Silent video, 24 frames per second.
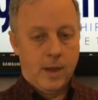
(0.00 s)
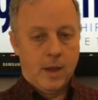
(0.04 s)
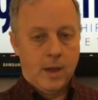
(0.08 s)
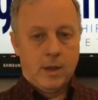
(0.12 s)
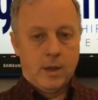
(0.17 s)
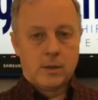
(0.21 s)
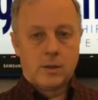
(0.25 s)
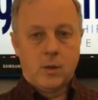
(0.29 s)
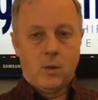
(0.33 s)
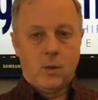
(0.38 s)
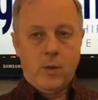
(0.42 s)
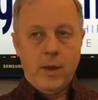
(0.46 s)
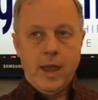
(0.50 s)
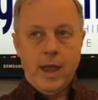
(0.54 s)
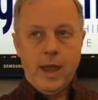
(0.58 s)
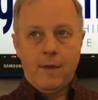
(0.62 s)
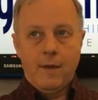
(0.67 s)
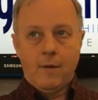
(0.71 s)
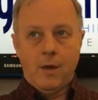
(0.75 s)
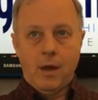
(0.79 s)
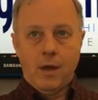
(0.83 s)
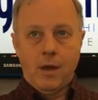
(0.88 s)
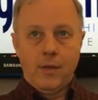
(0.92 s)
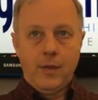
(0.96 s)
So we have
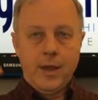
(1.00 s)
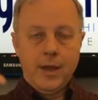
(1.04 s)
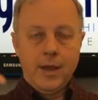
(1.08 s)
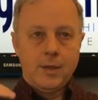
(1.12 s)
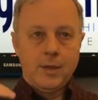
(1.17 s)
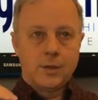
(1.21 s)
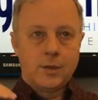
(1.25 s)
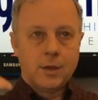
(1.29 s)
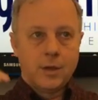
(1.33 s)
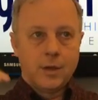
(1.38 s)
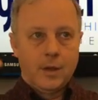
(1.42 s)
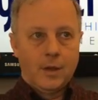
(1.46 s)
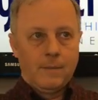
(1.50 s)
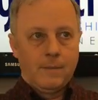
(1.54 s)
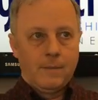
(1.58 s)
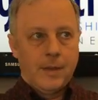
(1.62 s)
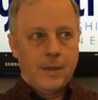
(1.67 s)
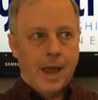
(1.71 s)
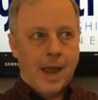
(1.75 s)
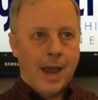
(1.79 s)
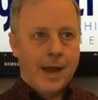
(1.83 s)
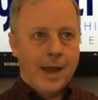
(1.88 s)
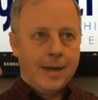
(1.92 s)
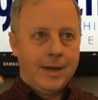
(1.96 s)
all these
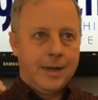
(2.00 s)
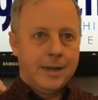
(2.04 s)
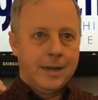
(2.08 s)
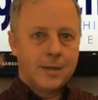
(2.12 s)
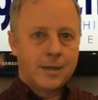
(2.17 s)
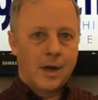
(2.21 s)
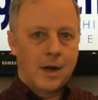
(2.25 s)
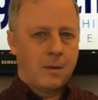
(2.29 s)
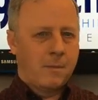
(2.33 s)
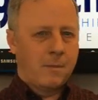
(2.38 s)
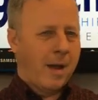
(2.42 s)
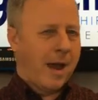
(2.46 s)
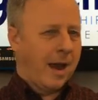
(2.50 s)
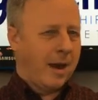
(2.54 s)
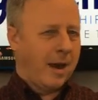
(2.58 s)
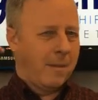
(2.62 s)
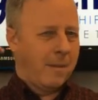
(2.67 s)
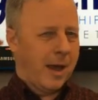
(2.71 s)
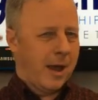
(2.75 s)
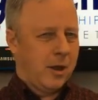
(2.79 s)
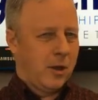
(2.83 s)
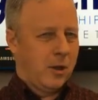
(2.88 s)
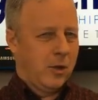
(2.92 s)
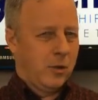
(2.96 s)
ideas in our mind
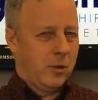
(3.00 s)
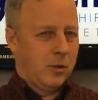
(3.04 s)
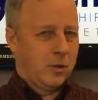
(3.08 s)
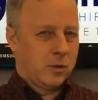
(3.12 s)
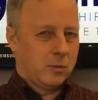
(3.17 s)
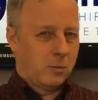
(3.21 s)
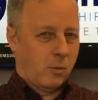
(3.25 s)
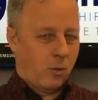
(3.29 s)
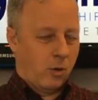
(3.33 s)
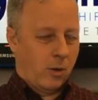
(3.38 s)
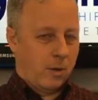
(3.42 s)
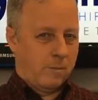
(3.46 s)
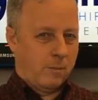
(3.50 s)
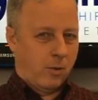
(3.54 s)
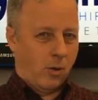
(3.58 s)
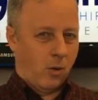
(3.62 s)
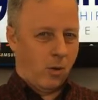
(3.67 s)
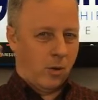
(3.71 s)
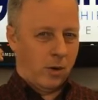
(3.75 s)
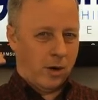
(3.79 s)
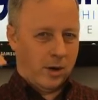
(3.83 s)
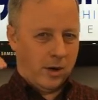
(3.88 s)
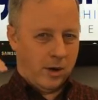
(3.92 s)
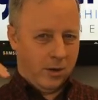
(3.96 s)
about who's more
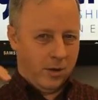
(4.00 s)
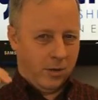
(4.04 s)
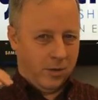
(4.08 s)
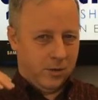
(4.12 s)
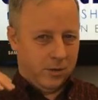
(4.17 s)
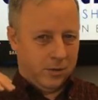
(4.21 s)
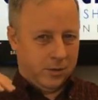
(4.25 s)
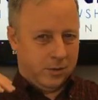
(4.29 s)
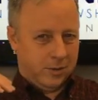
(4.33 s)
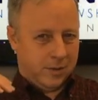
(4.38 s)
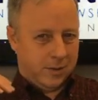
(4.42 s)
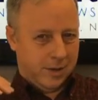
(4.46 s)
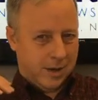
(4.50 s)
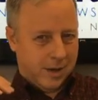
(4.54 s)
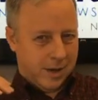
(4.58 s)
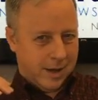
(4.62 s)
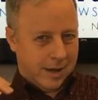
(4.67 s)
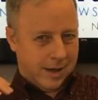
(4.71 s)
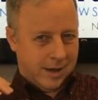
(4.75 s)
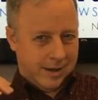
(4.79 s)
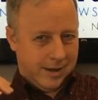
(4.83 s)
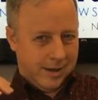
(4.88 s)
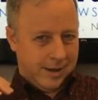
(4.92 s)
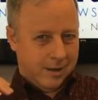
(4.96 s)
important, who's
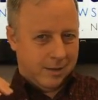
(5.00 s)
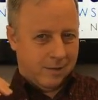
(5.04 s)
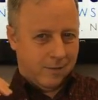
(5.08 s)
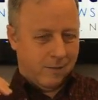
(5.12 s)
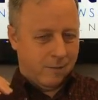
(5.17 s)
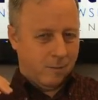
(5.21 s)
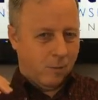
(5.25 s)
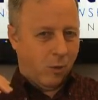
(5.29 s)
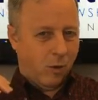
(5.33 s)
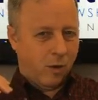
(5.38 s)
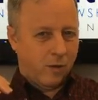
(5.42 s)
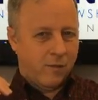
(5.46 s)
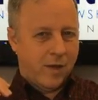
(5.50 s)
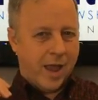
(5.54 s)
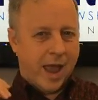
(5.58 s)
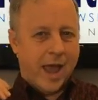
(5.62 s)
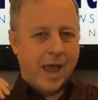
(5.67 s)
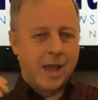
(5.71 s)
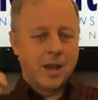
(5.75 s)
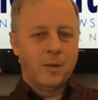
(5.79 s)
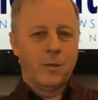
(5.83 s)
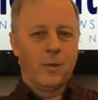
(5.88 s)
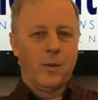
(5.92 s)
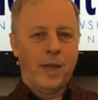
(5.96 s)
more
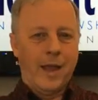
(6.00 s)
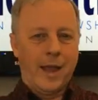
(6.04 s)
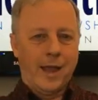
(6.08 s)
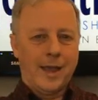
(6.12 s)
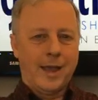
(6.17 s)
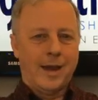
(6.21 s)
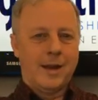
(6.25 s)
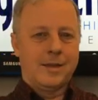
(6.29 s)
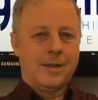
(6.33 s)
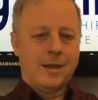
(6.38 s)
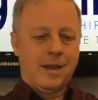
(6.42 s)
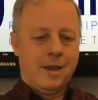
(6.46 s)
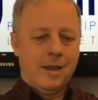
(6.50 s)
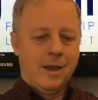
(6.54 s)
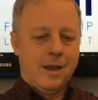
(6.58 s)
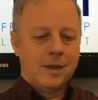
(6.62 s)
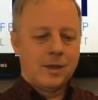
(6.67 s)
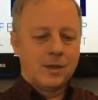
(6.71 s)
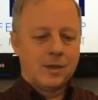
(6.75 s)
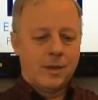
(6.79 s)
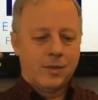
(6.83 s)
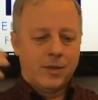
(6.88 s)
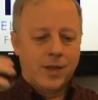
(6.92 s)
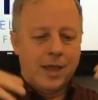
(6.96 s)
valuable, that kind of
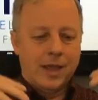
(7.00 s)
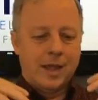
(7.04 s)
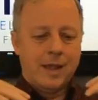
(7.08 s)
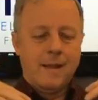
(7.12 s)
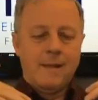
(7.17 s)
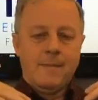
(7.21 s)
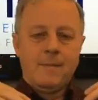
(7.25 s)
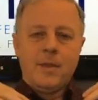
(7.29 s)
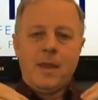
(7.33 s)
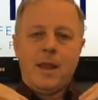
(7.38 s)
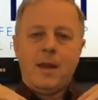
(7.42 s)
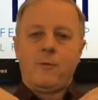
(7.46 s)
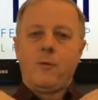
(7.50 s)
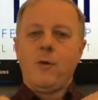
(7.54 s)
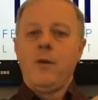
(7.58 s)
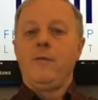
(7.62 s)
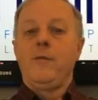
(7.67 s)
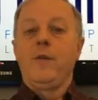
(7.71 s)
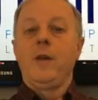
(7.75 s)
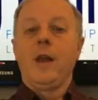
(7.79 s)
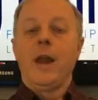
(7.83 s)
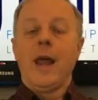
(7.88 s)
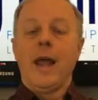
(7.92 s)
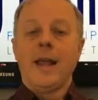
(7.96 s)
thing. And if we
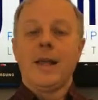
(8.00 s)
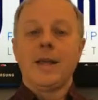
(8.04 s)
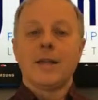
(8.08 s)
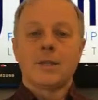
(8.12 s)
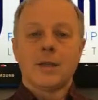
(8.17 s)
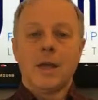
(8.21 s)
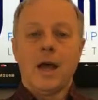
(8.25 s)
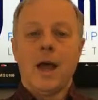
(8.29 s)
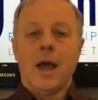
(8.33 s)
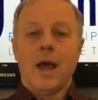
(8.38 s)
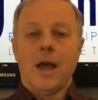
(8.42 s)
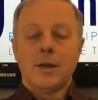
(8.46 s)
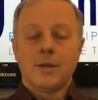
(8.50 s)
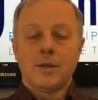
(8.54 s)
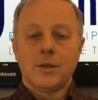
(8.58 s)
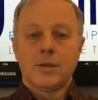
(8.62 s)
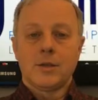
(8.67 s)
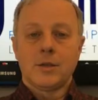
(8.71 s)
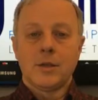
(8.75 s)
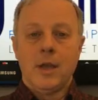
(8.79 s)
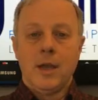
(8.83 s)
feel like it's us,